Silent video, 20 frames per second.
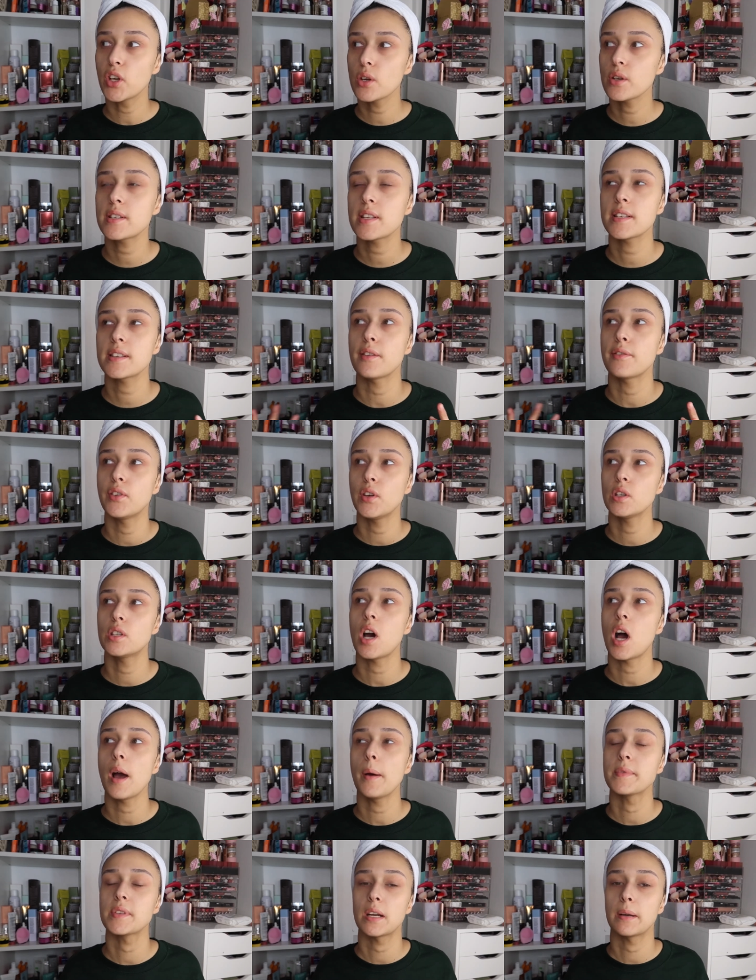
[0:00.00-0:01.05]
used this a few
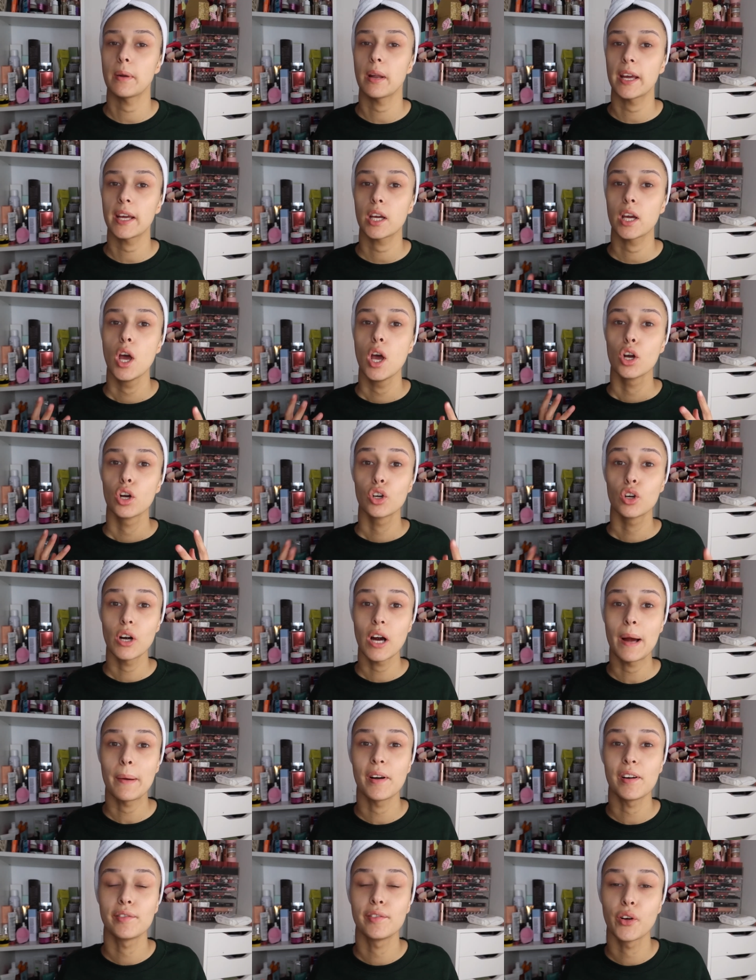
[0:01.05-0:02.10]
times and I'm like,
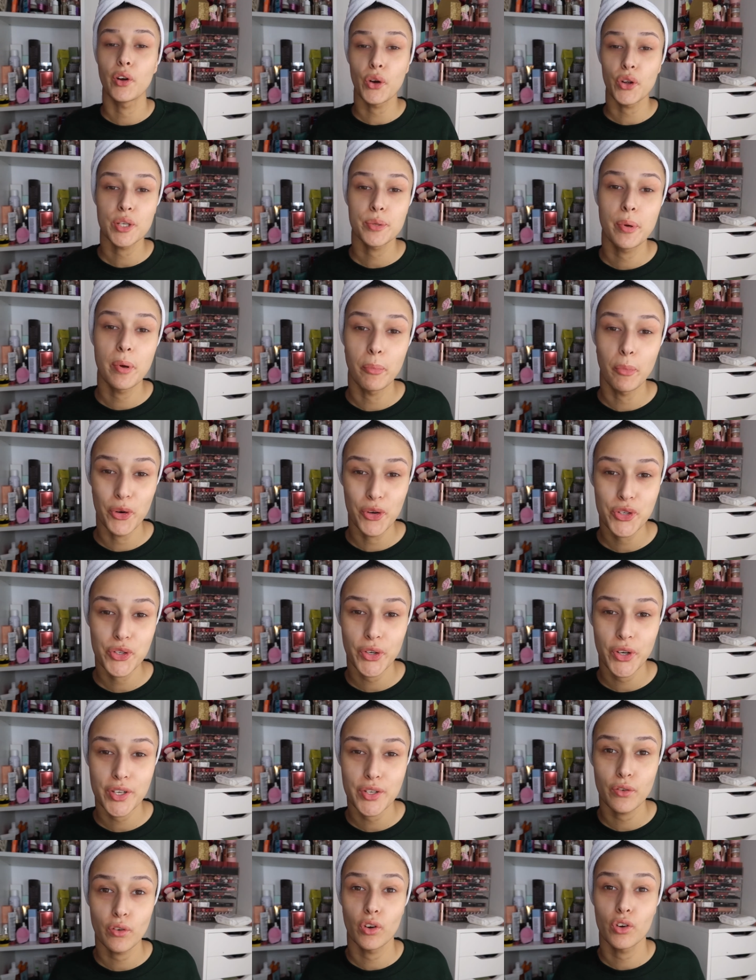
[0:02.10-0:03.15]
crap, I forgot to put
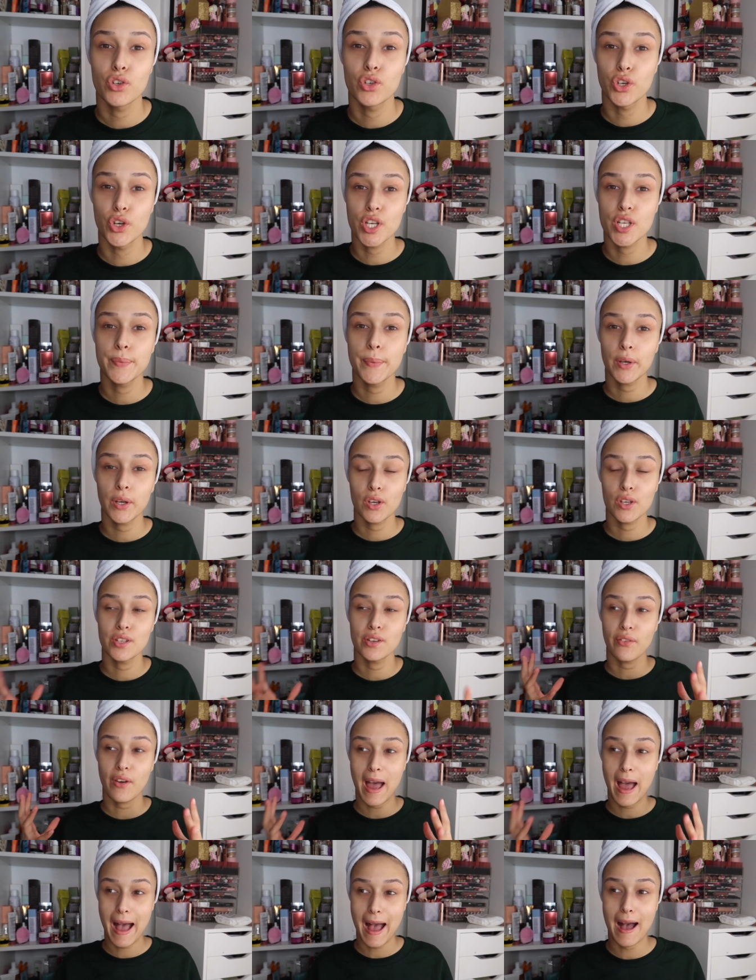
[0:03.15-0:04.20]
moisturiser on just because
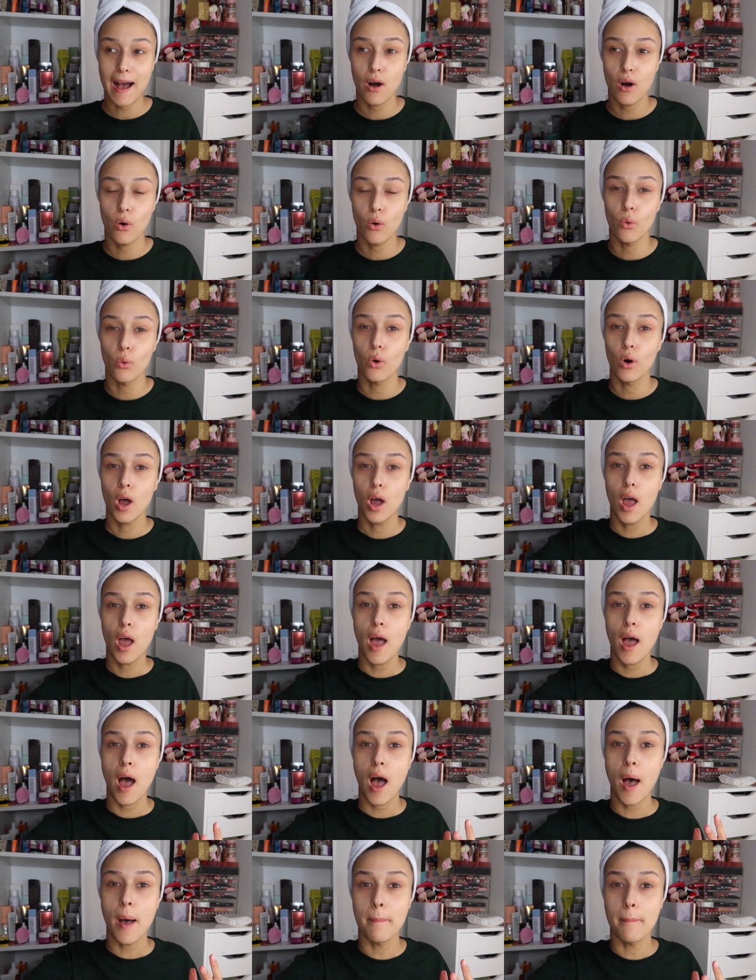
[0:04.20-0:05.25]
of how
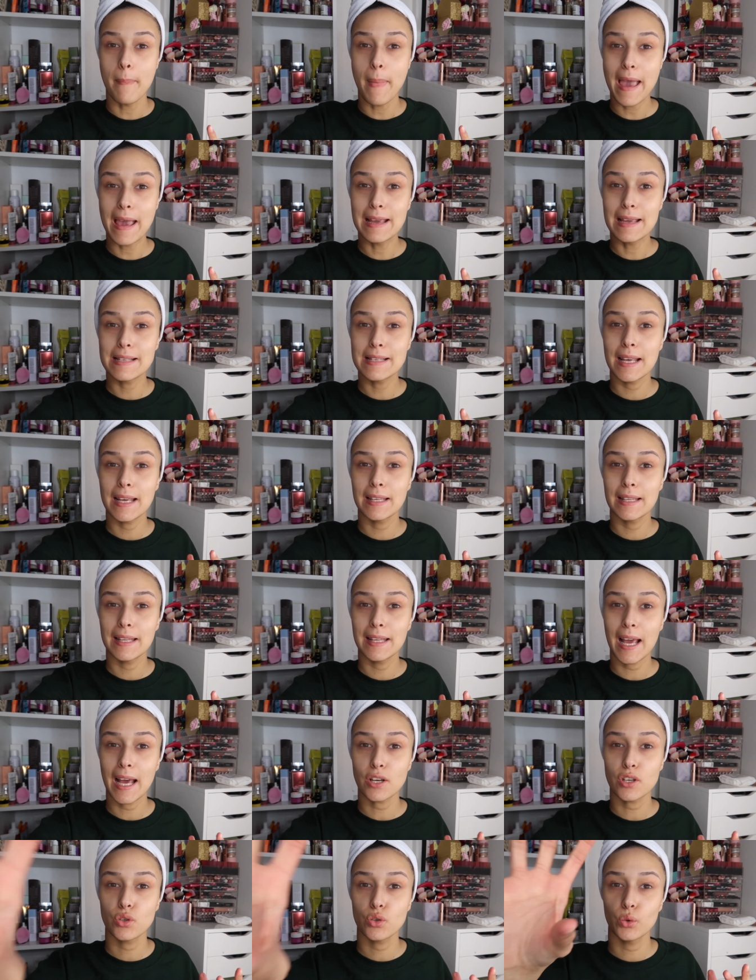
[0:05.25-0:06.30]
amazing the
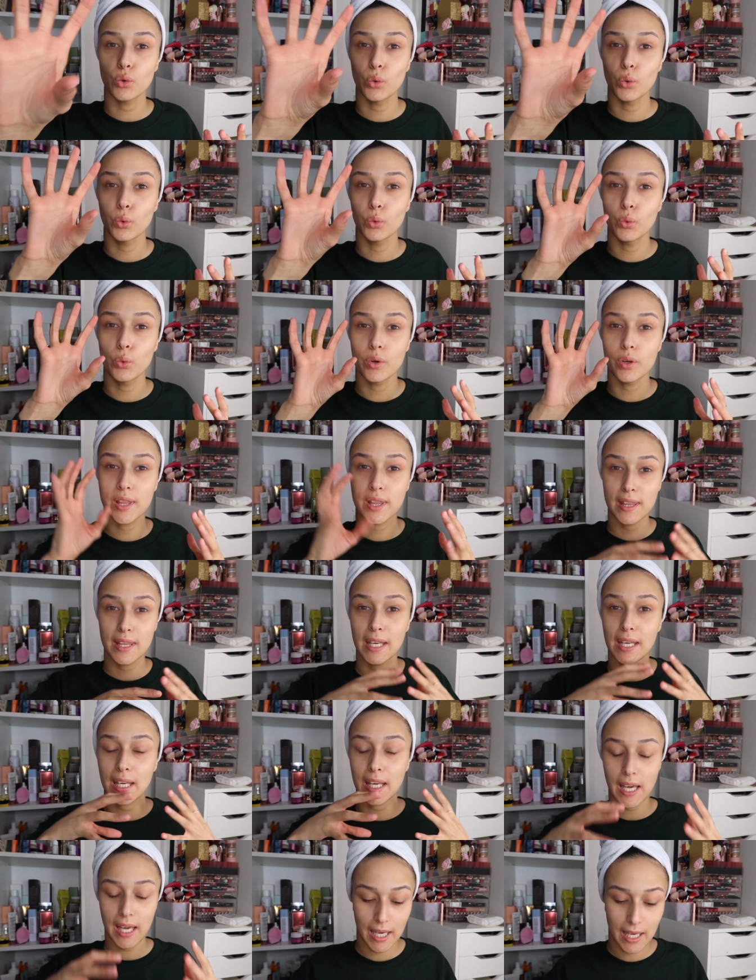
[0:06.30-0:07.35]
actual
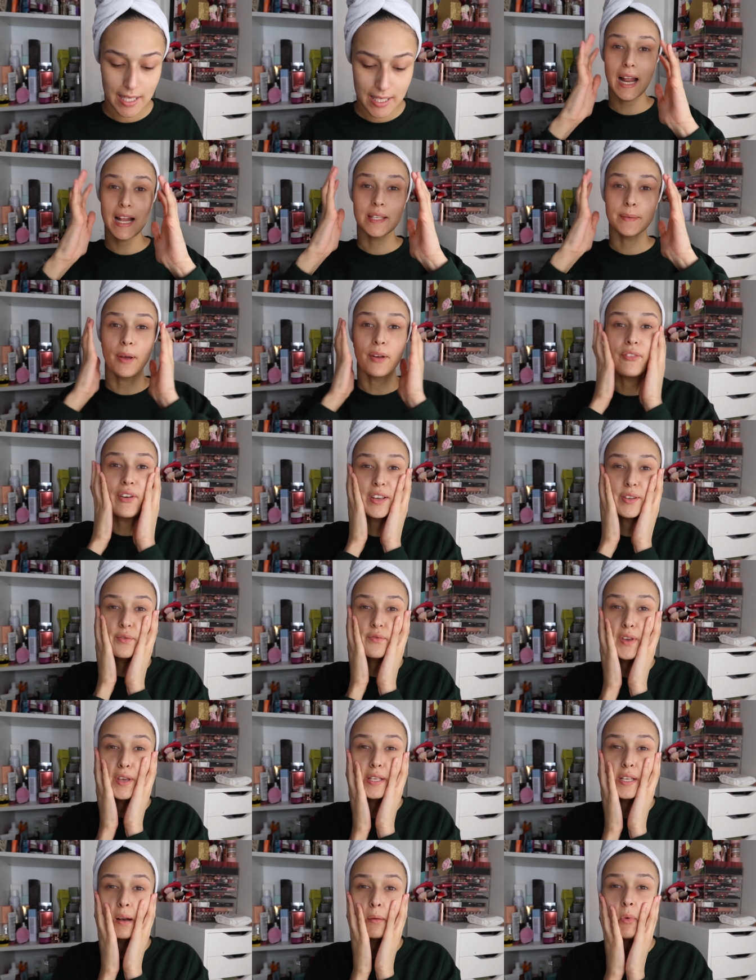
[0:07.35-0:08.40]
thing is. I my face with
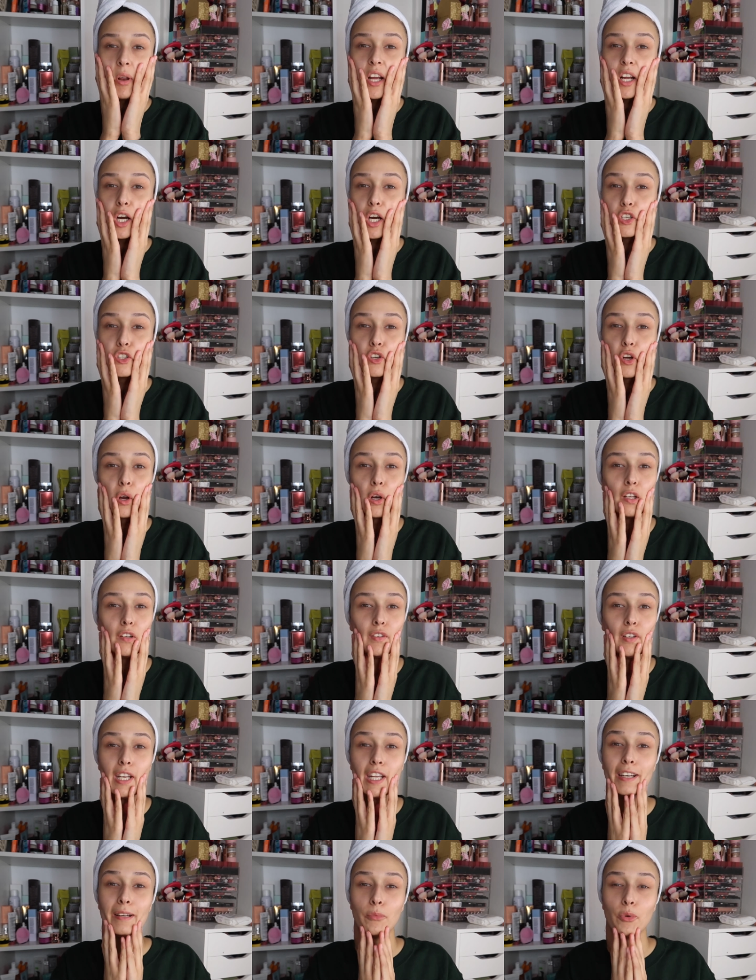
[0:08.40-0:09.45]
this and I'm like, I don't
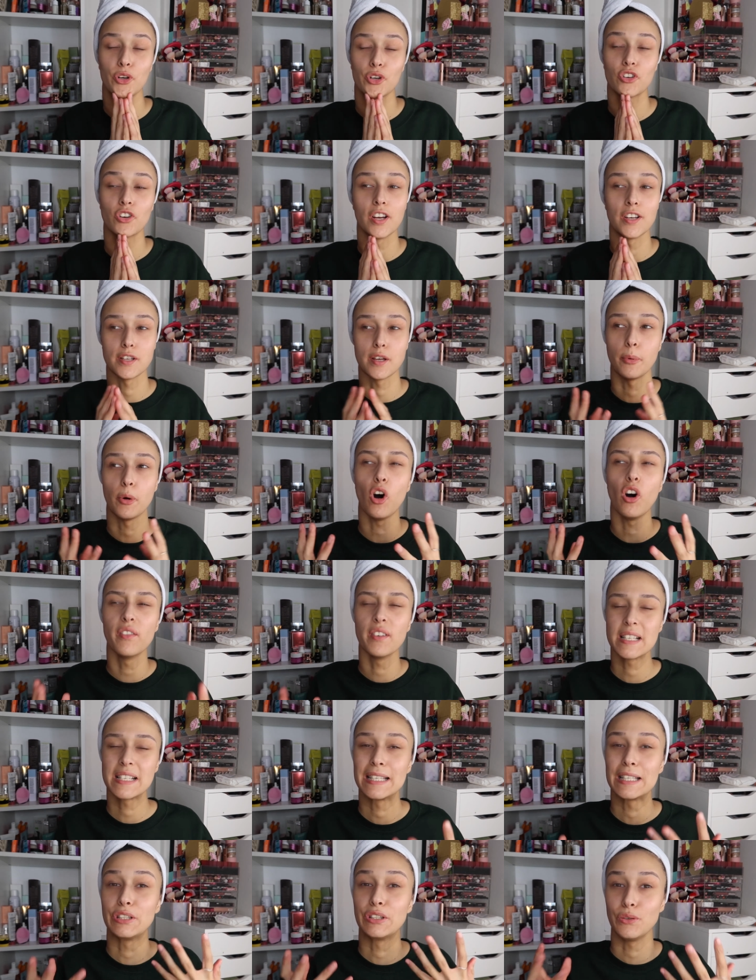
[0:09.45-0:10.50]
even need a moisturiser, but
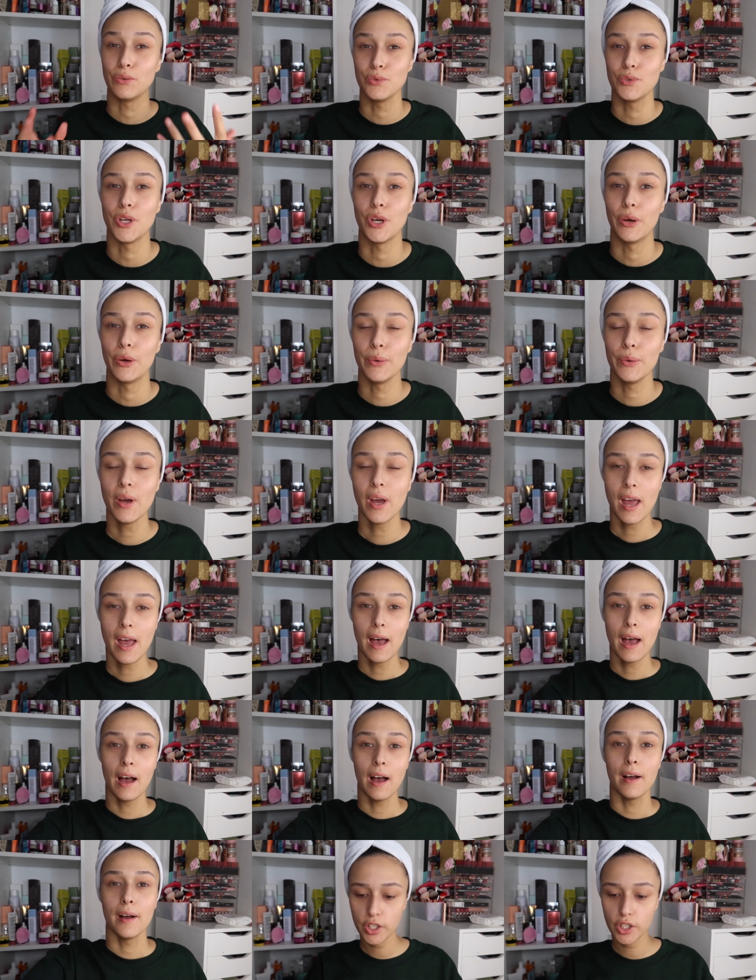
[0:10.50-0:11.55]
obviously you do.
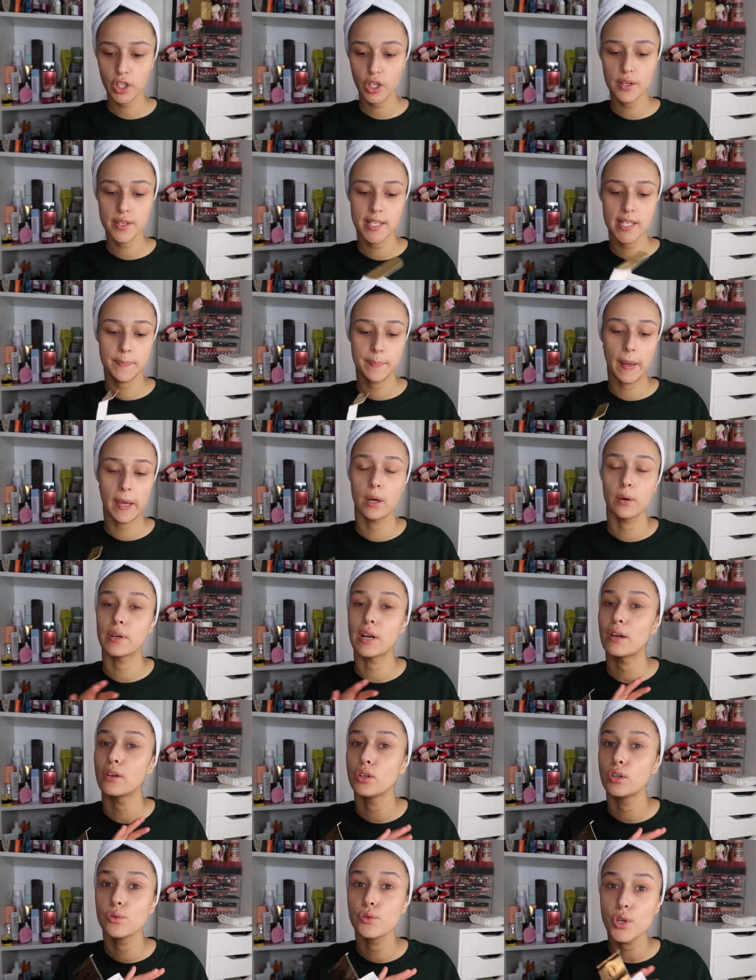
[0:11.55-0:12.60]
I'm gonna use this peel.
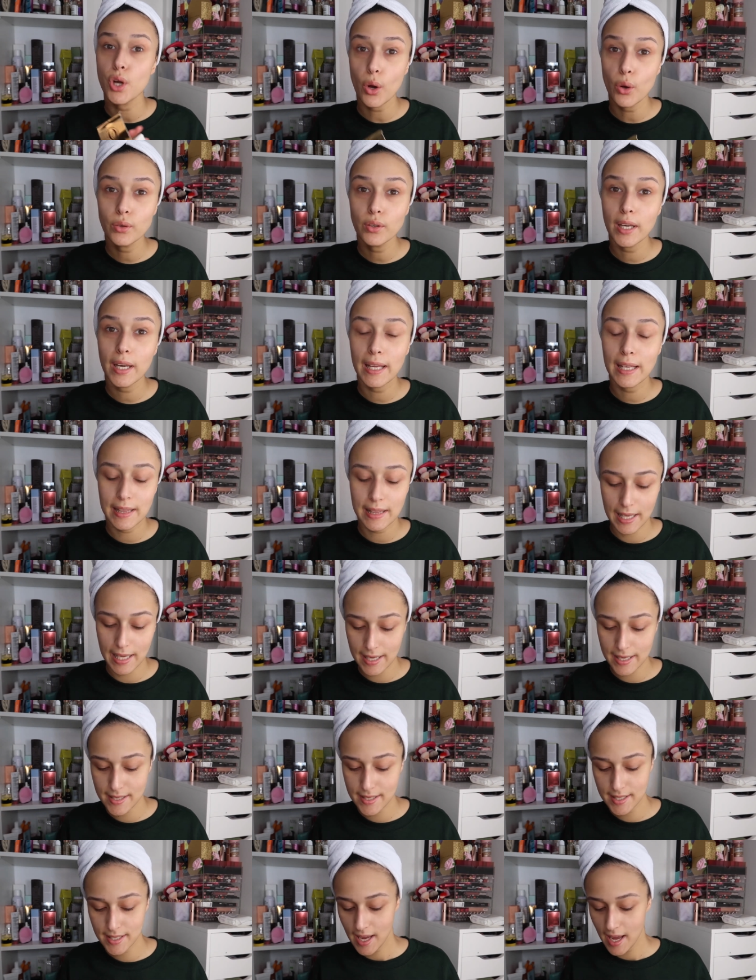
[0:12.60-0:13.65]
Now you don't need
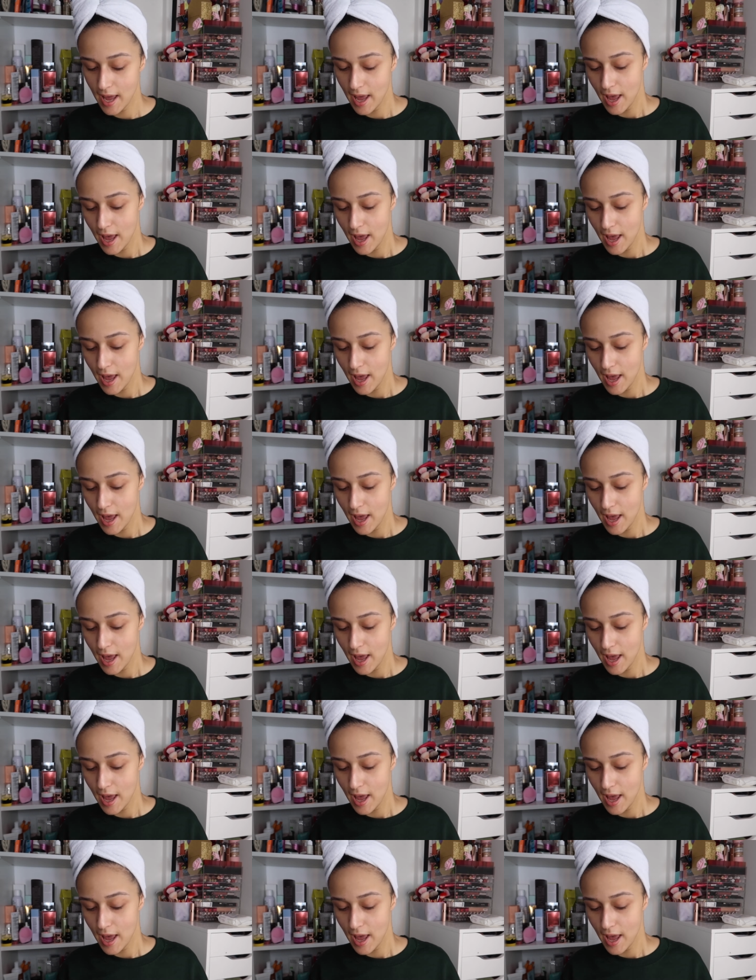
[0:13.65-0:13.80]
this